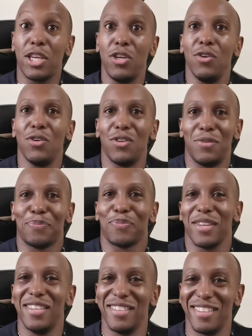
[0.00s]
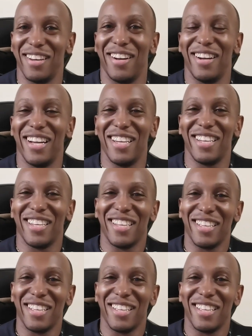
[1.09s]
cure. Alright?